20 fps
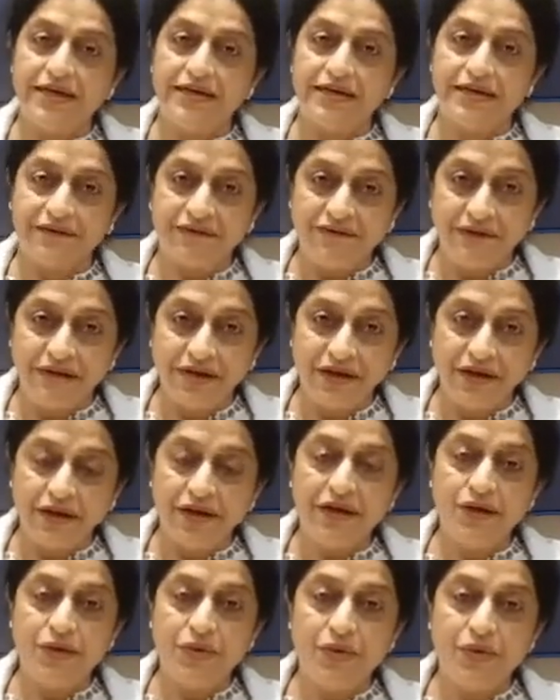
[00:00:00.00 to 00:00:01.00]

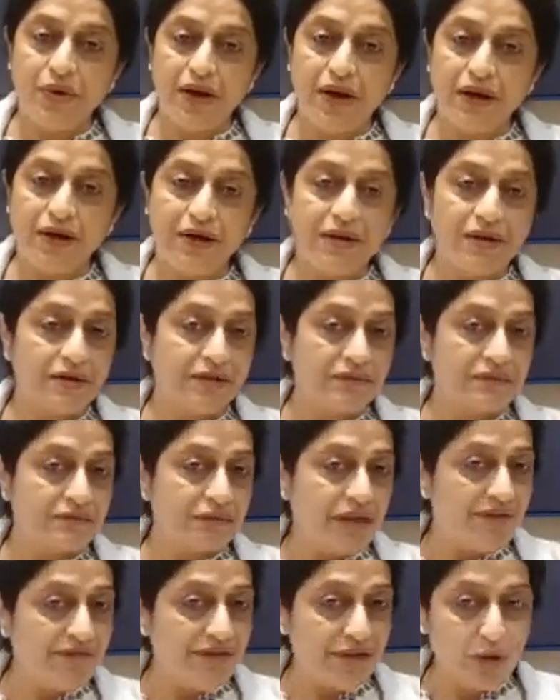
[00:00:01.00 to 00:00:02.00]
definitely you are
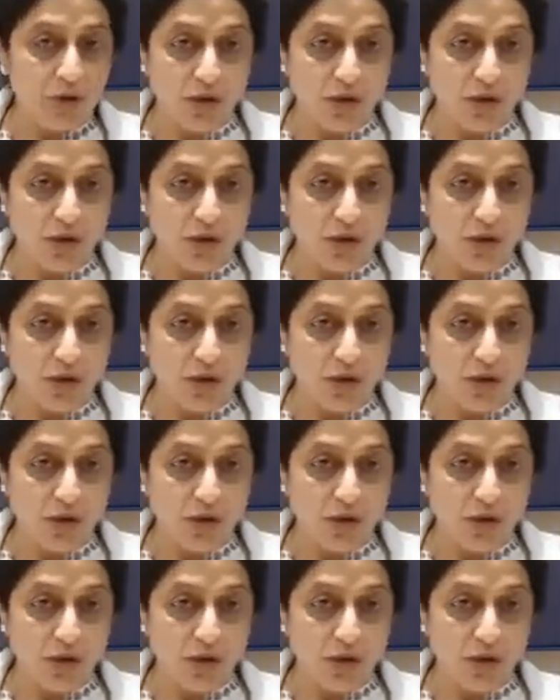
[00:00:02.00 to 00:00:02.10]
having